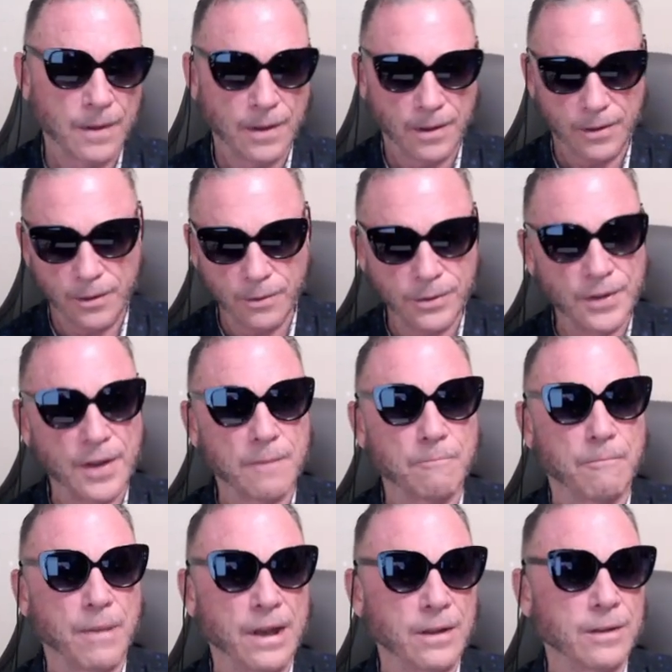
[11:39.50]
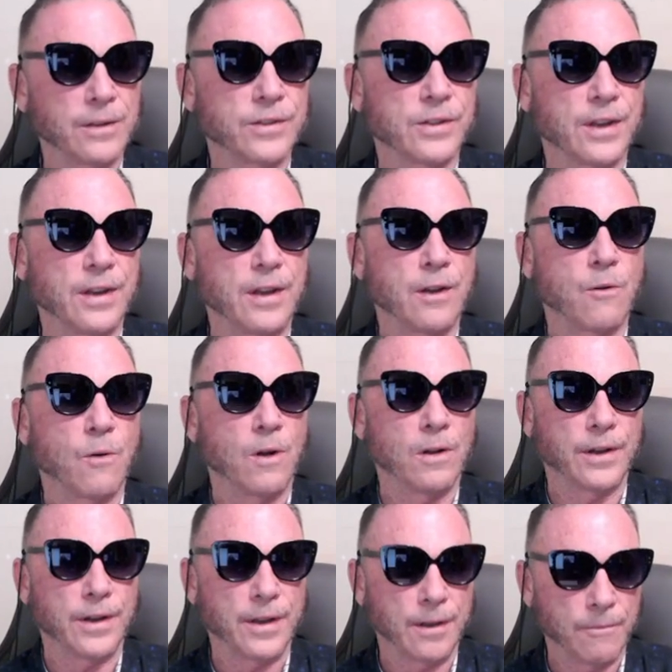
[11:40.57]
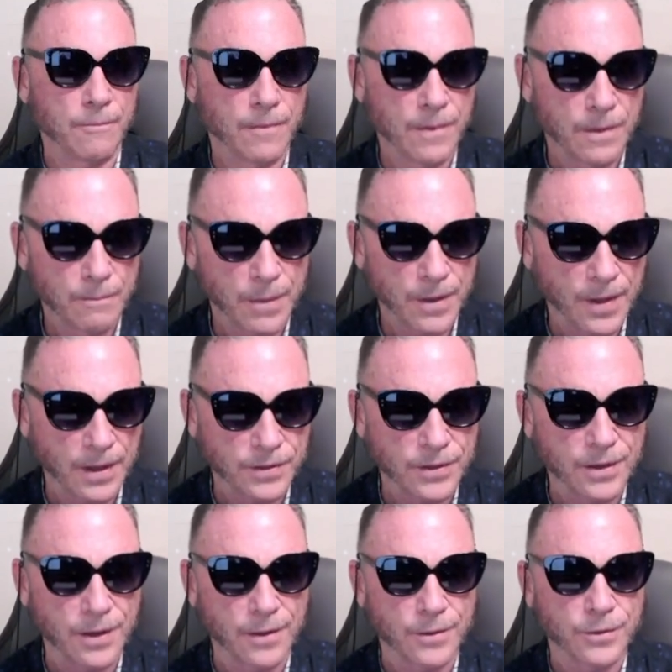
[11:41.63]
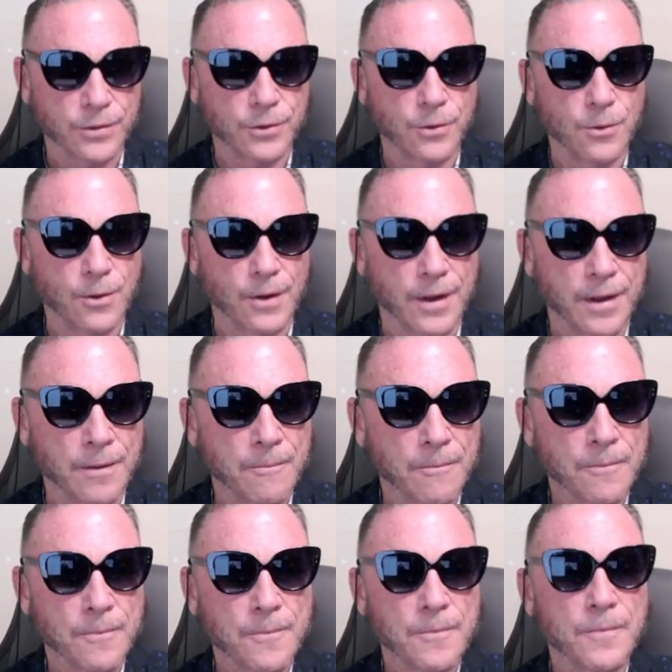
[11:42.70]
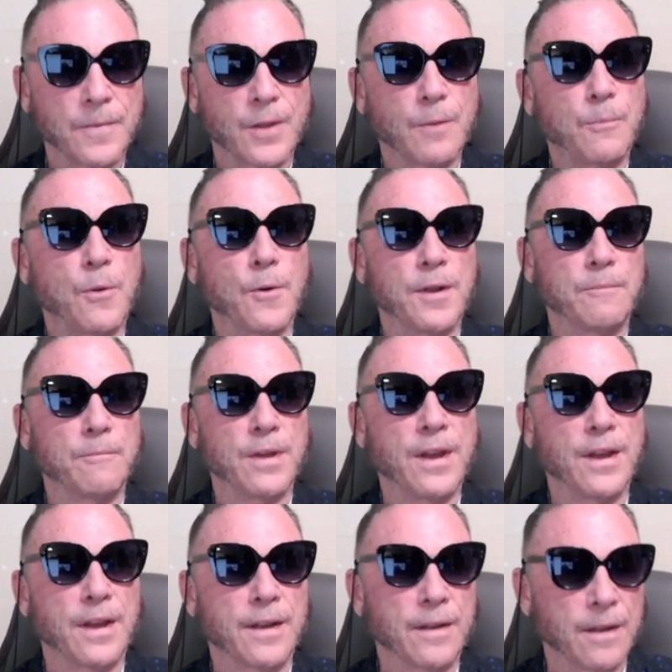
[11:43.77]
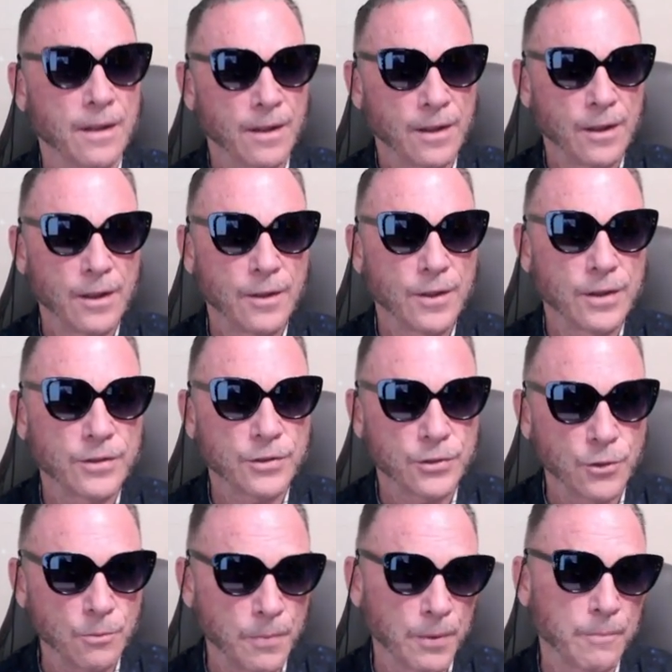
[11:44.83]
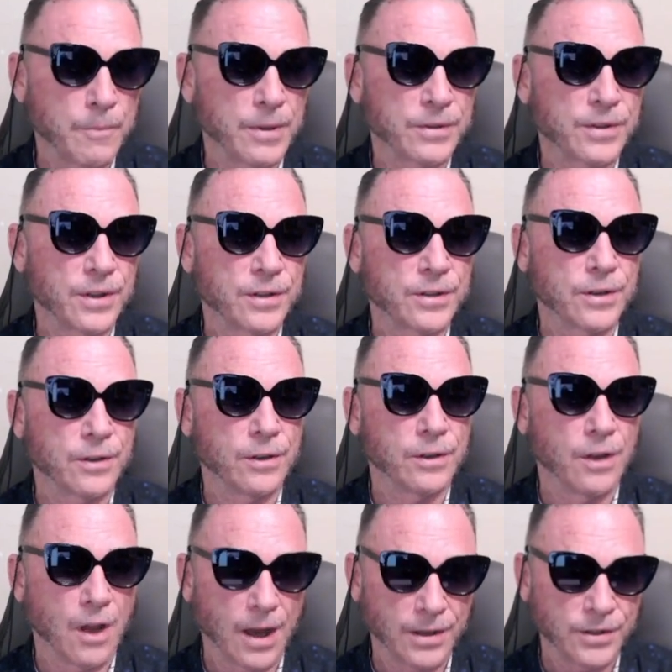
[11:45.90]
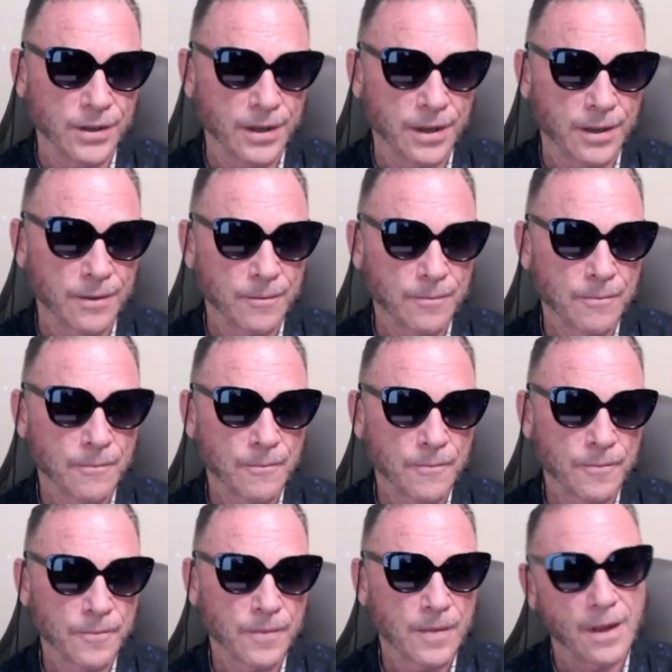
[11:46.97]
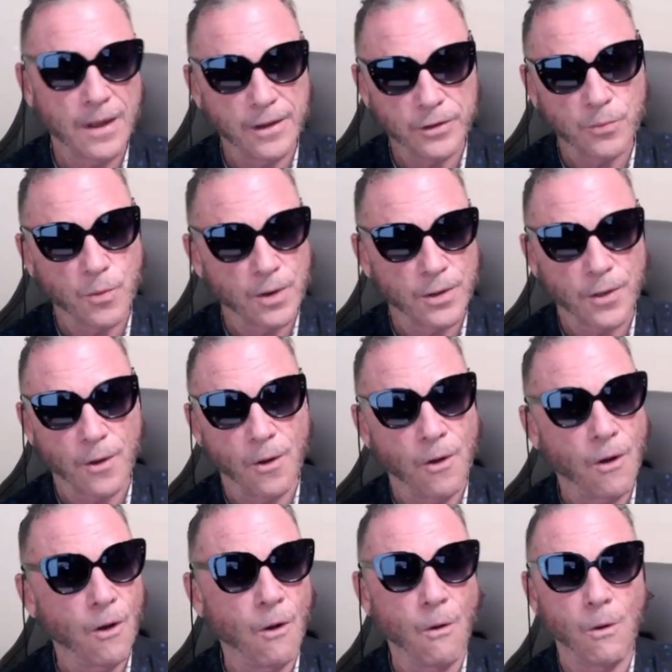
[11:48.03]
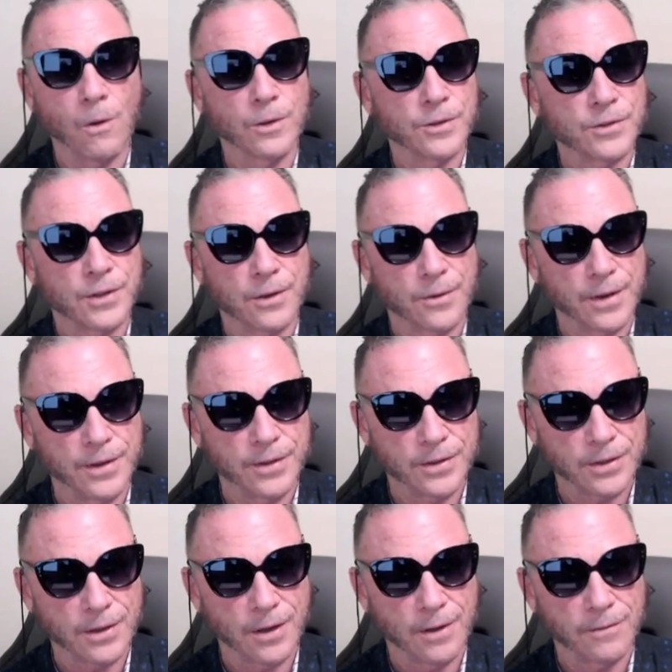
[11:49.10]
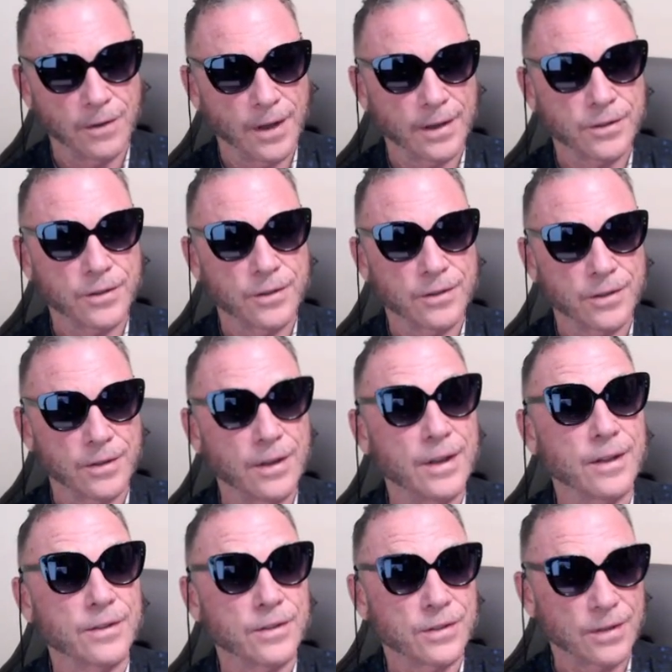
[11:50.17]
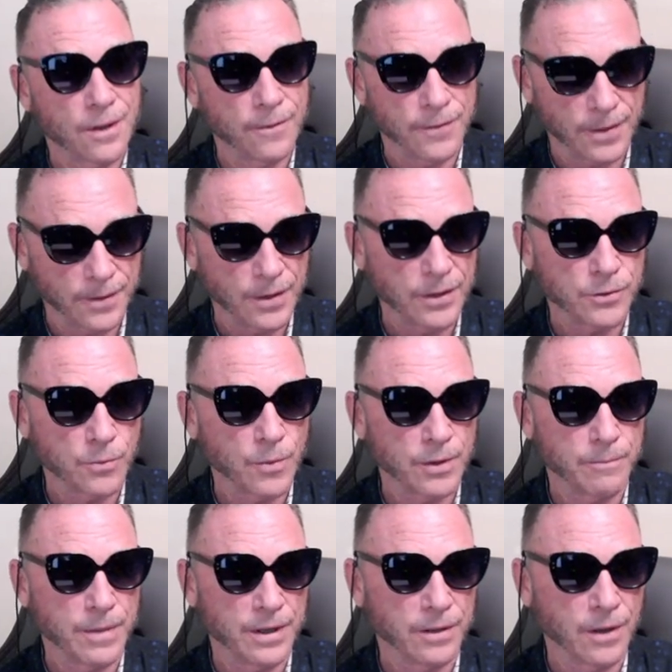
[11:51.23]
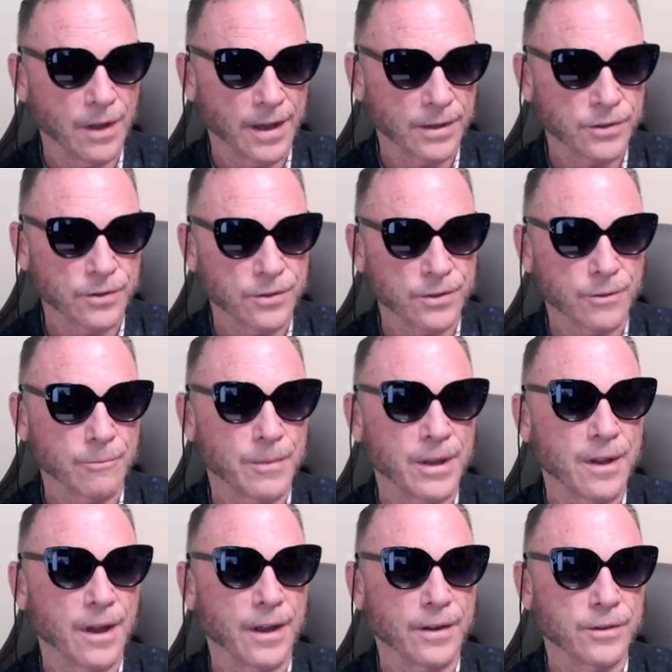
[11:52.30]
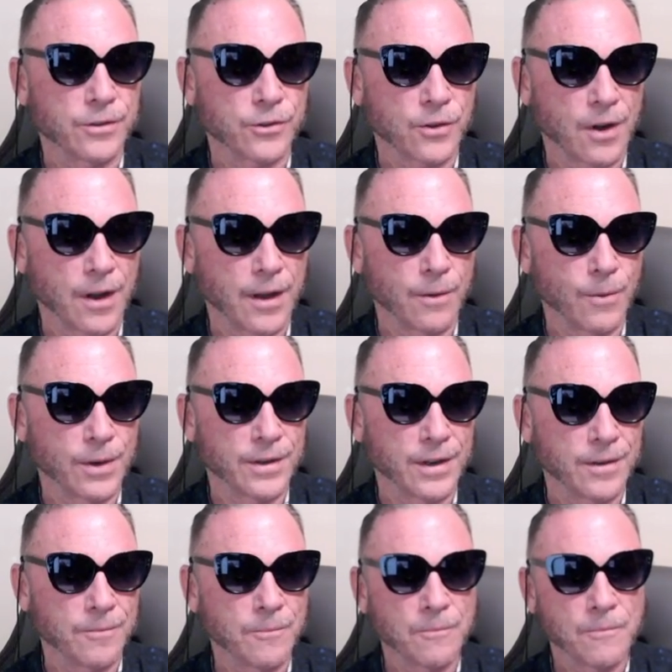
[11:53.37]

using Bell's inequality, but that's another story. The point being that superpositional logic is worth a whole series of lectures itself, and these would be lectures. It would be kind of dry, wouldn't it?